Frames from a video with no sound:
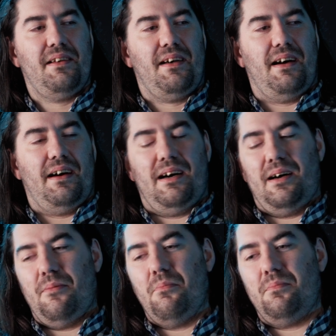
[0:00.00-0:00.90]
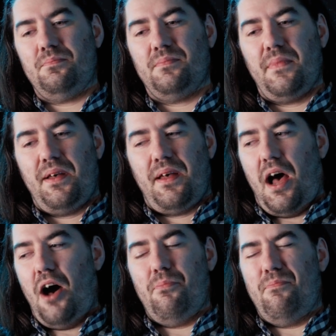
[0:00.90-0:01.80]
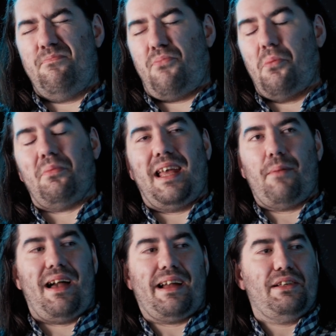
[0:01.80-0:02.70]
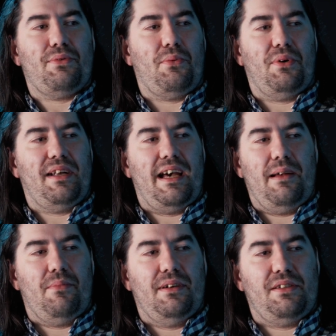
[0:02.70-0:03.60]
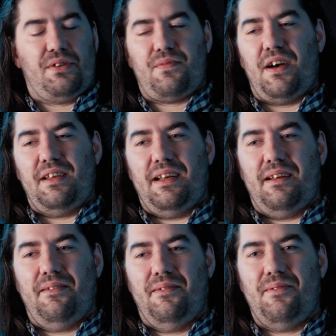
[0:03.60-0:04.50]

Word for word: Yeah. Um, I'll probably get back into it one day, but it's just finding,